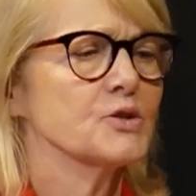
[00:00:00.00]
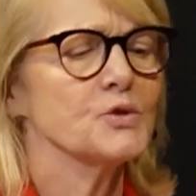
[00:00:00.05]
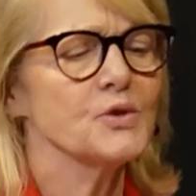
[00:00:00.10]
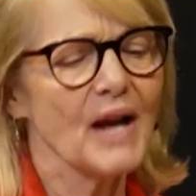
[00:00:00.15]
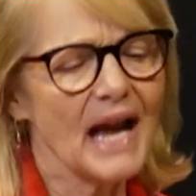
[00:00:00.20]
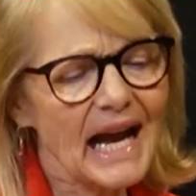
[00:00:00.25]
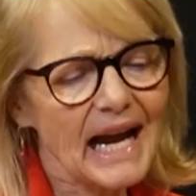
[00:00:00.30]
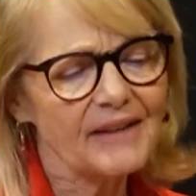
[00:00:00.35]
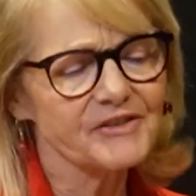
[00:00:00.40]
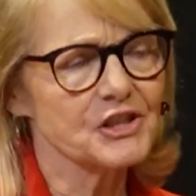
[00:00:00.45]
So you
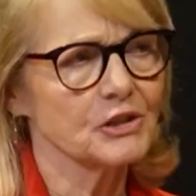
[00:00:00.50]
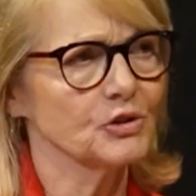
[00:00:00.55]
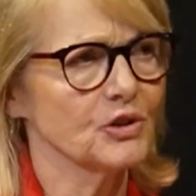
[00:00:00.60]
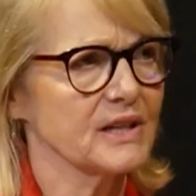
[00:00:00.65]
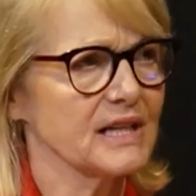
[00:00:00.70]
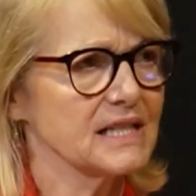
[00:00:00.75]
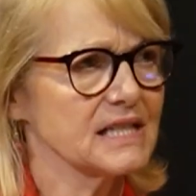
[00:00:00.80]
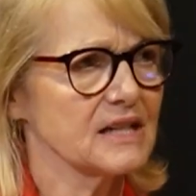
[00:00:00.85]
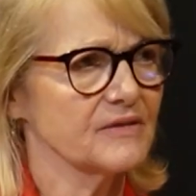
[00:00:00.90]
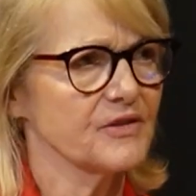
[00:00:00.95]
have to
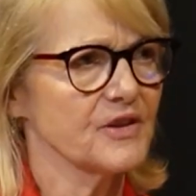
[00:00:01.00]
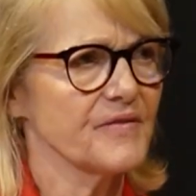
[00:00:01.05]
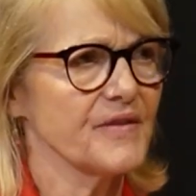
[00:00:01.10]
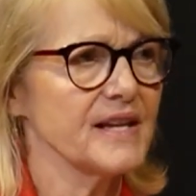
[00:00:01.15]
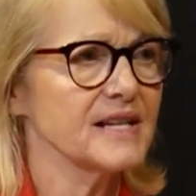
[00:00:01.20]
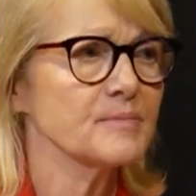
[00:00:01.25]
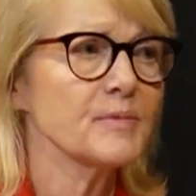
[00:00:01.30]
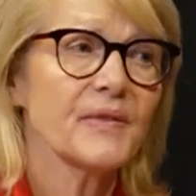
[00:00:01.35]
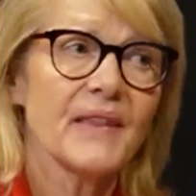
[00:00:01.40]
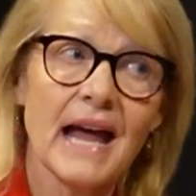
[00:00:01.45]
look at different
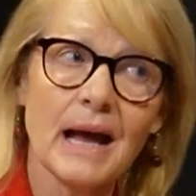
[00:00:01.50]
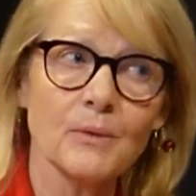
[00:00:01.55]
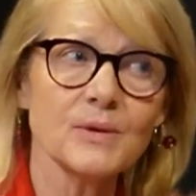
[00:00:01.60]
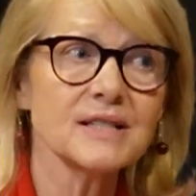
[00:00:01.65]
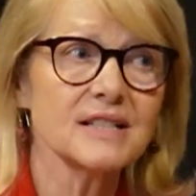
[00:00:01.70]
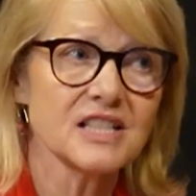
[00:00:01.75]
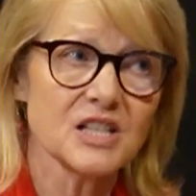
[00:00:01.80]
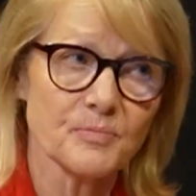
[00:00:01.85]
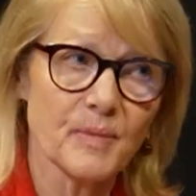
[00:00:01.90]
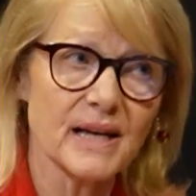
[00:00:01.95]
things, but that
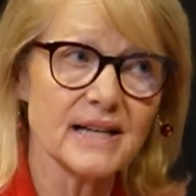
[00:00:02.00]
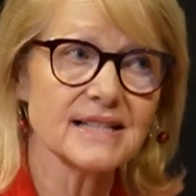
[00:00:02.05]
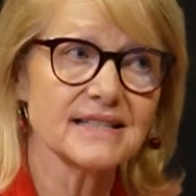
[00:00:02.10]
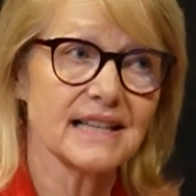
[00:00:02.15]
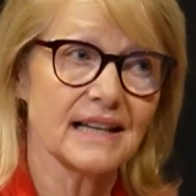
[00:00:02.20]
was a space